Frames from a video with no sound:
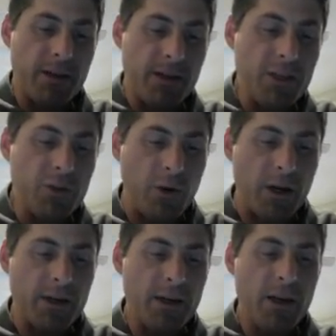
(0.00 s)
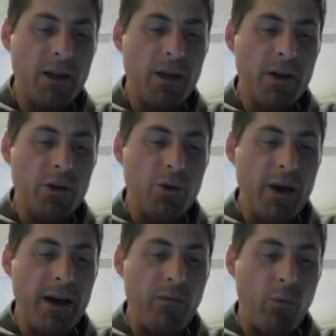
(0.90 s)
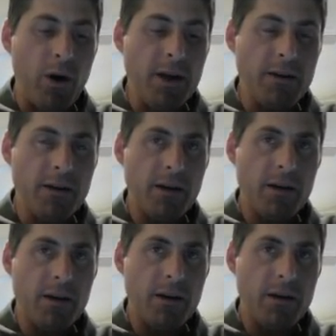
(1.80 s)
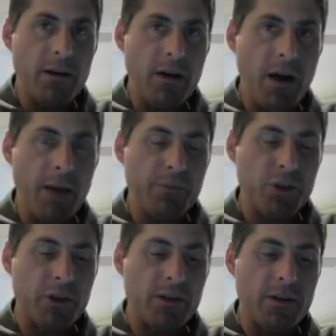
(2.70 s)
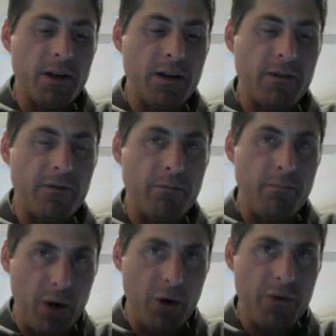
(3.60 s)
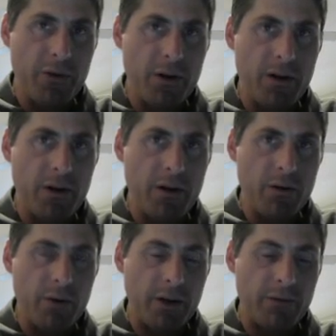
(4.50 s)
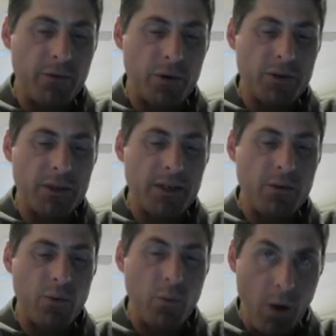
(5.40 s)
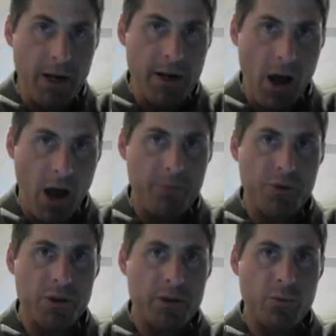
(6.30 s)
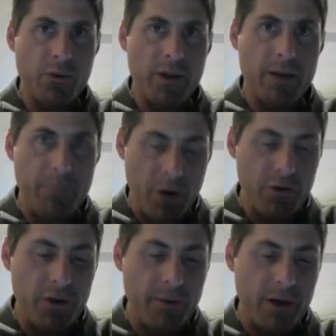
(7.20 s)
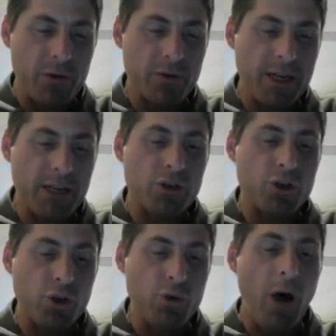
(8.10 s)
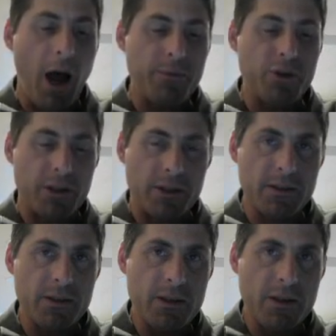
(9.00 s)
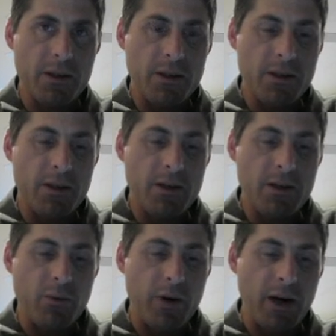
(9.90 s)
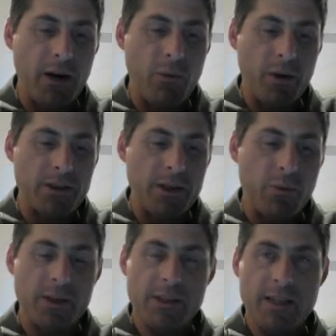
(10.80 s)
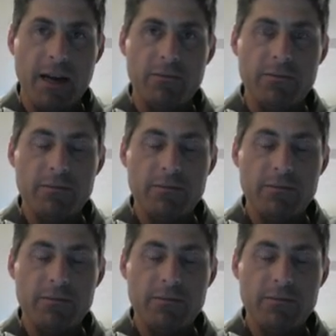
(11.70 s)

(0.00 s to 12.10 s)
In this one, you have one option of both reinforcing, one option where they both oppose, and two options where one's up, one's down.